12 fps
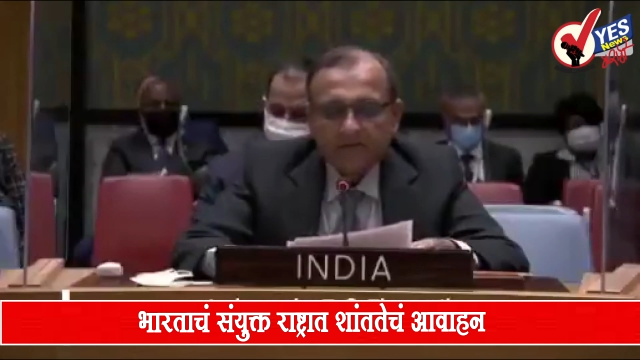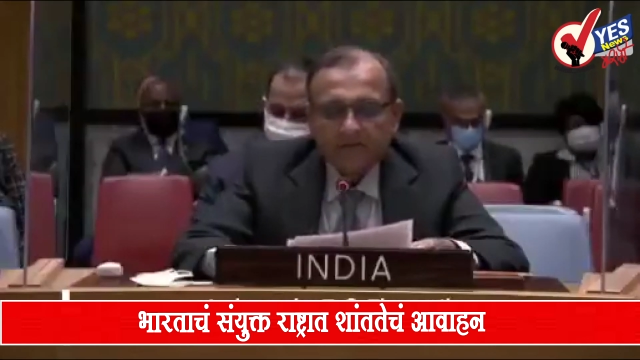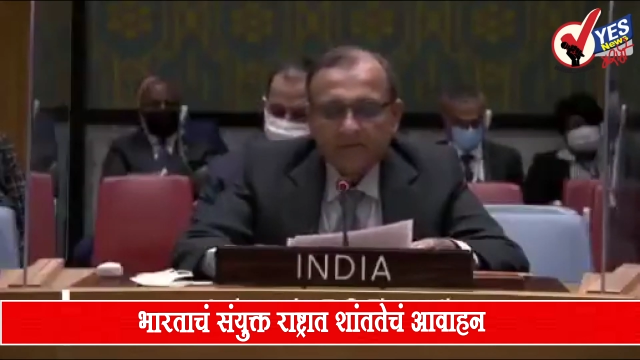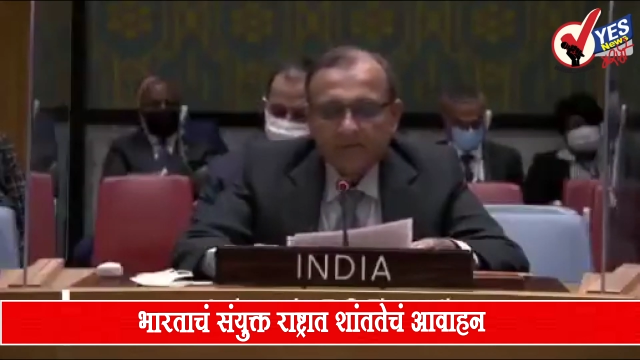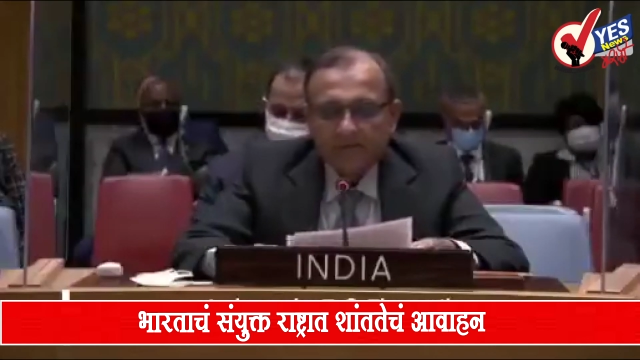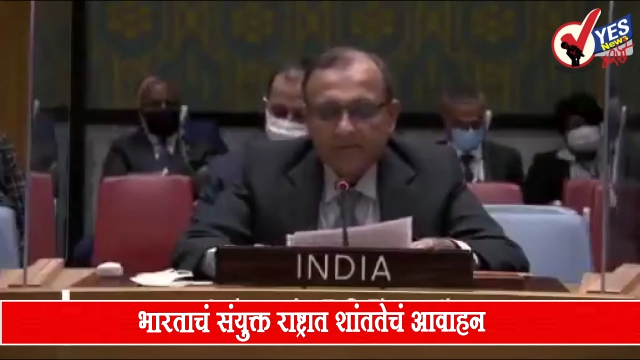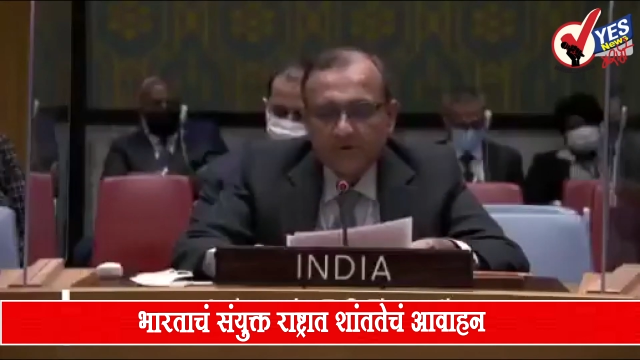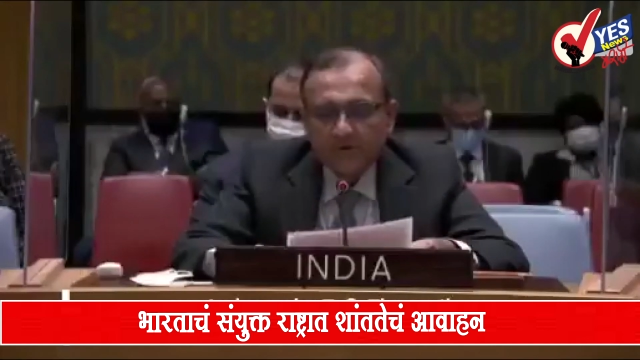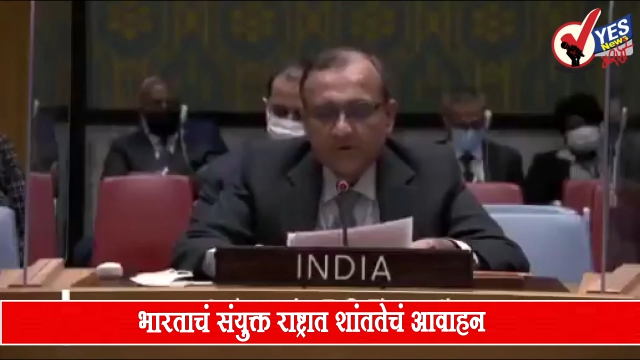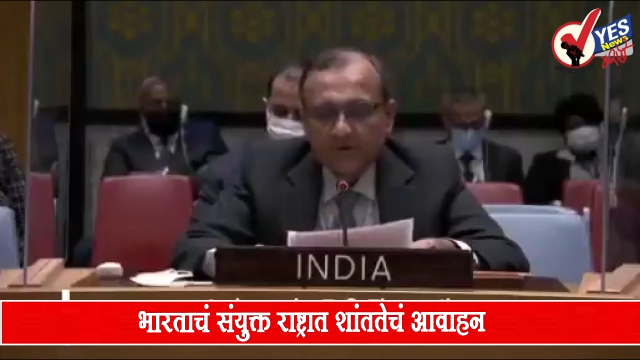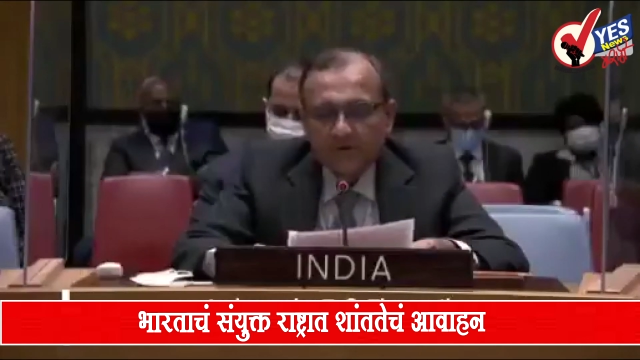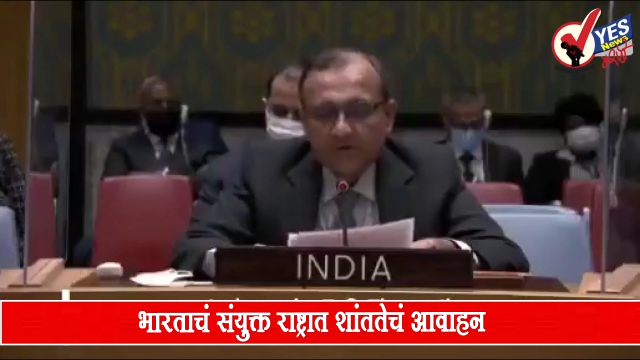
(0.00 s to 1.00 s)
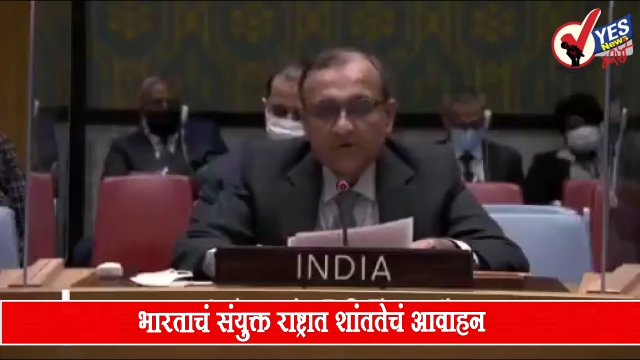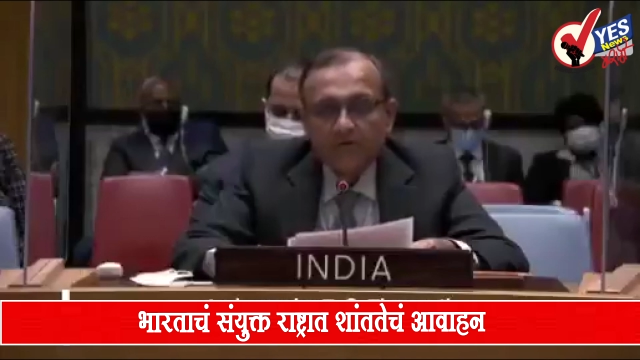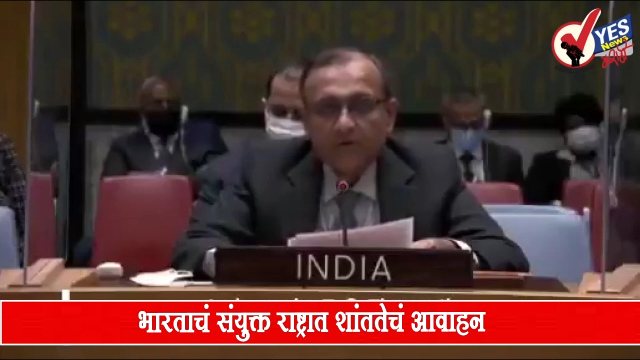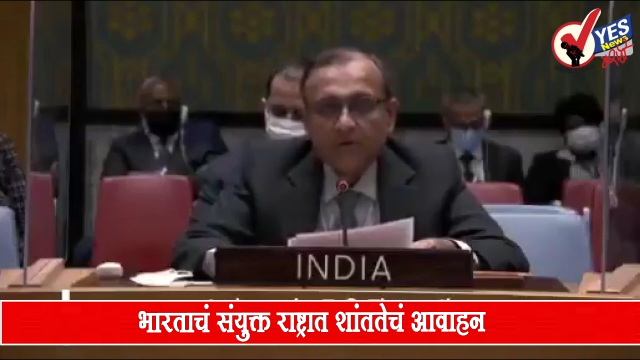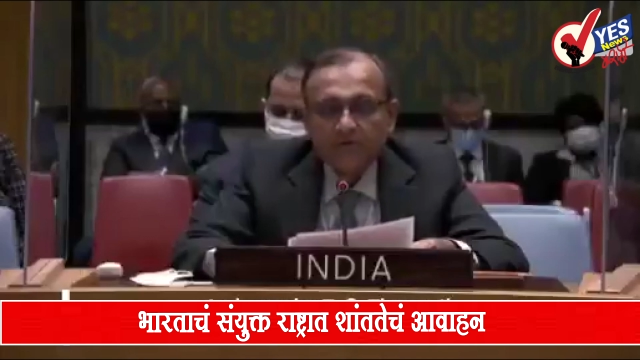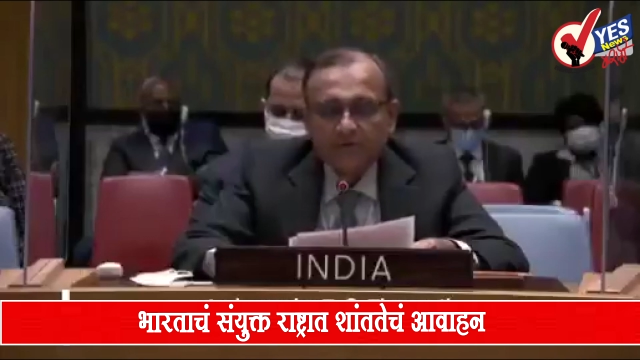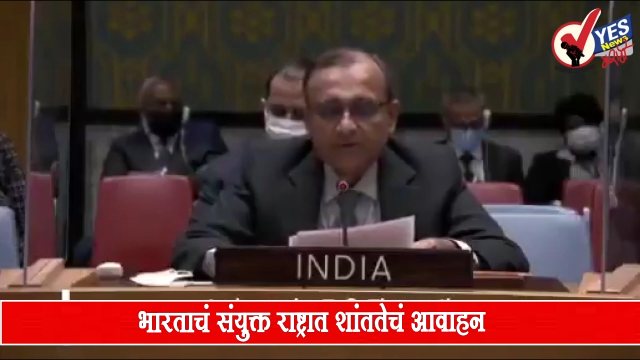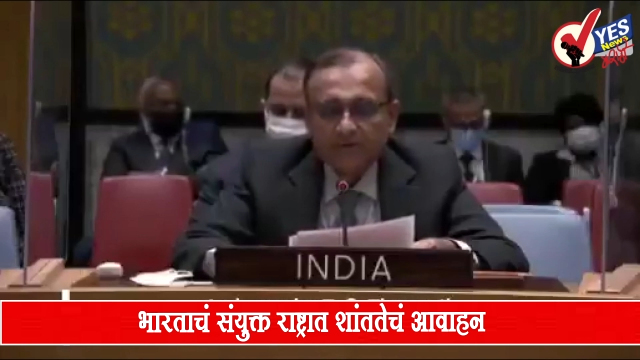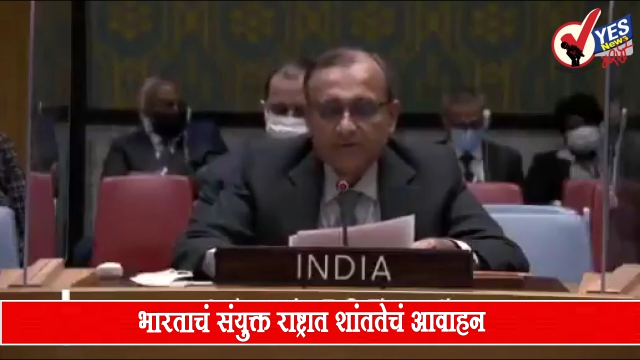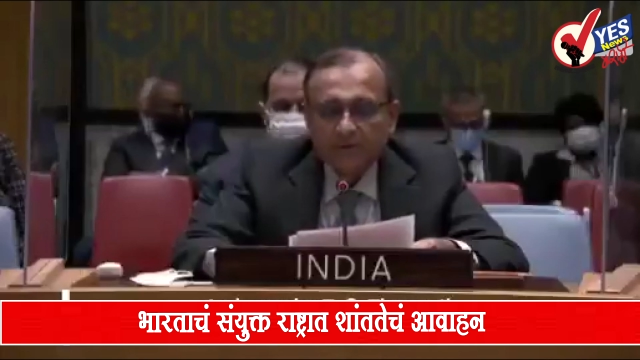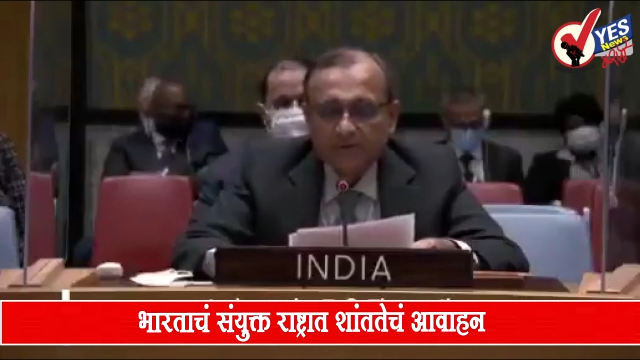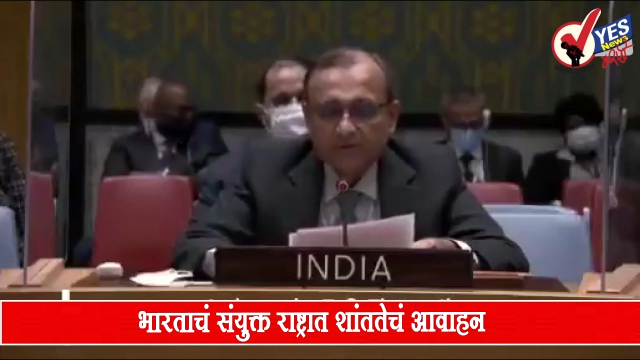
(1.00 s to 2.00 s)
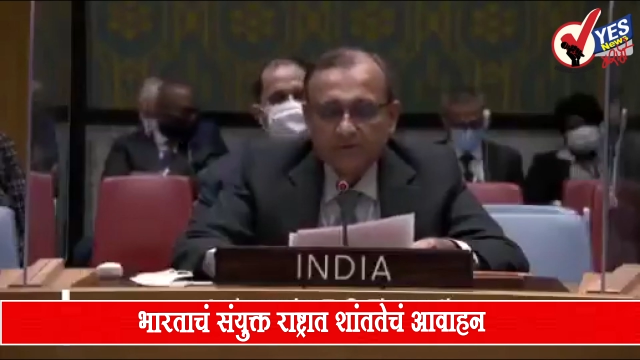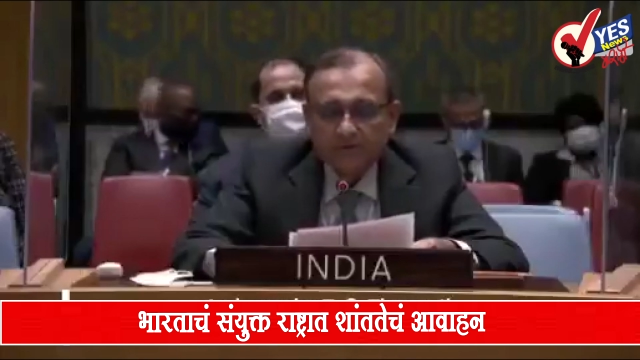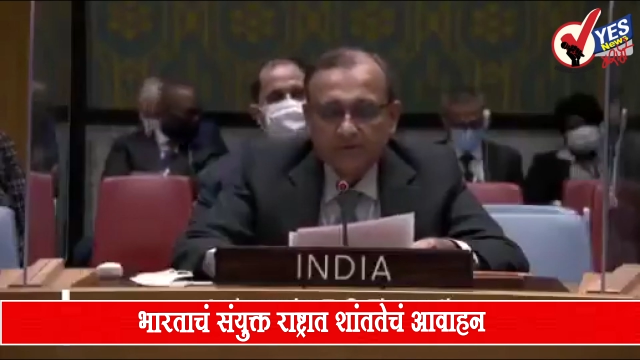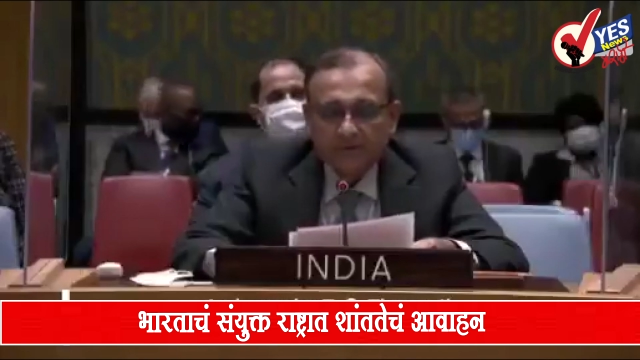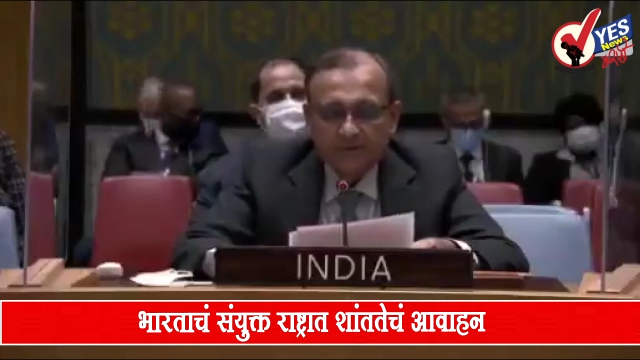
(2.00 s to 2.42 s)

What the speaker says: for his briefing on the evolving situation